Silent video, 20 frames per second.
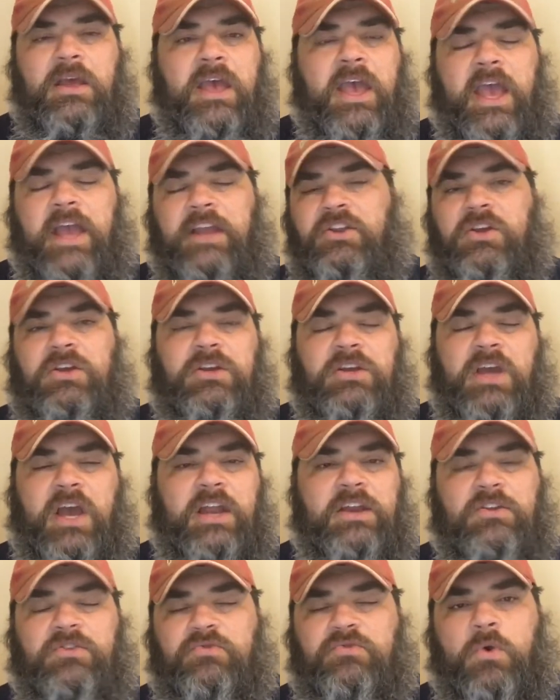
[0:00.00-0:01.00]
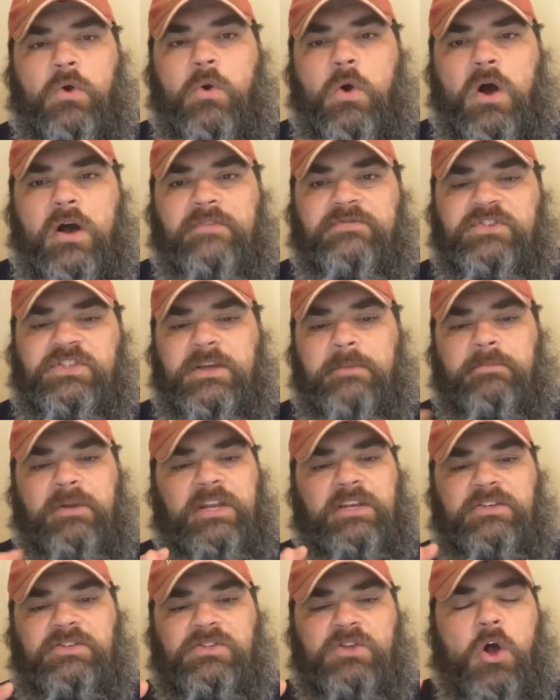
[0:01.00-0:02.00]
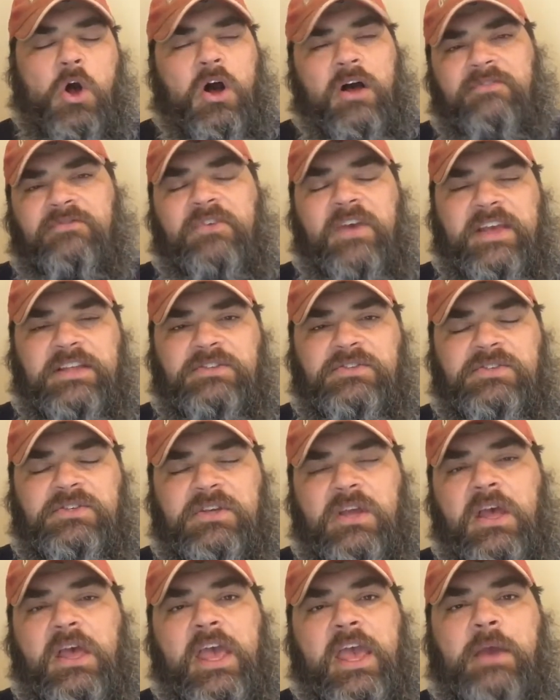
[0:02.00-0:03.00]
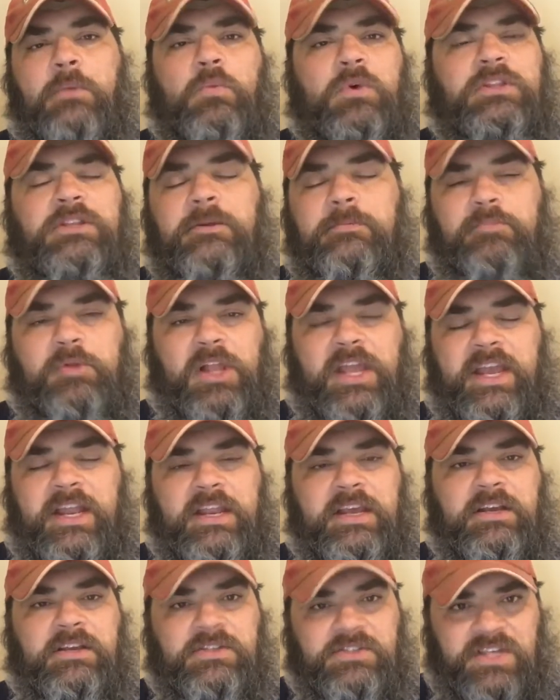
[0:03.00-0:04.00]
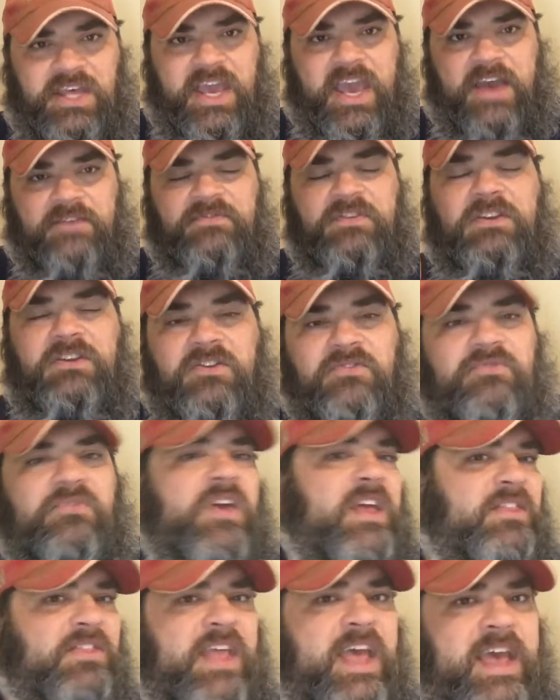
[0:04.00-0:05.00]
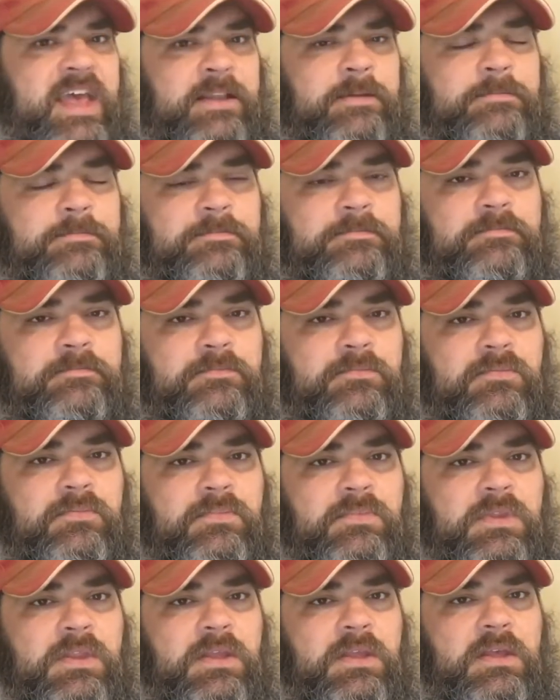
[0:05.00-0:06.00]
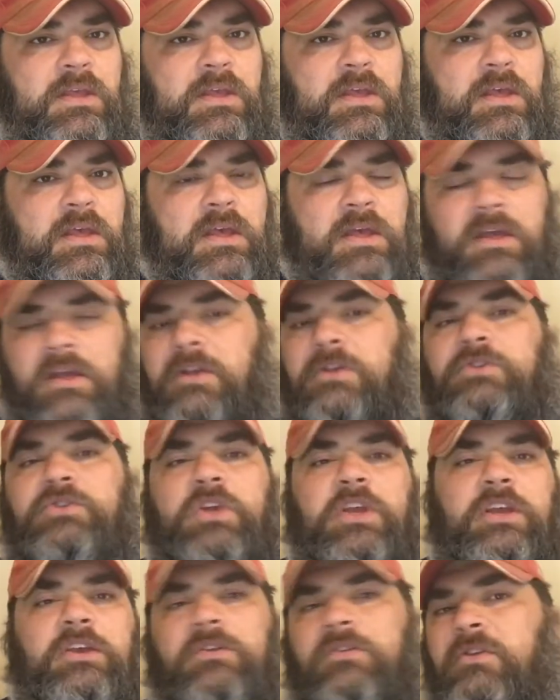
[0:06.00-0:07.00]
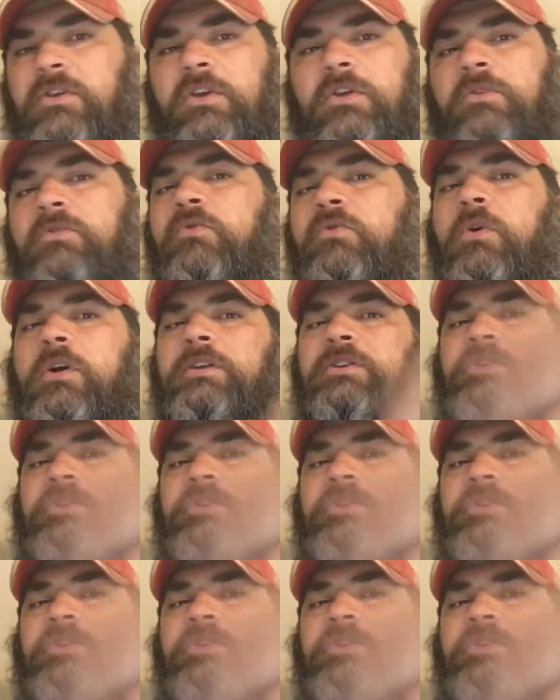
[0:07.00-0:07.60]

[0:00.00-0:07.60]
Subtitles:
and you can kind of throw off somebody's offense and what they're planning because they have to defend that. So you can throw out a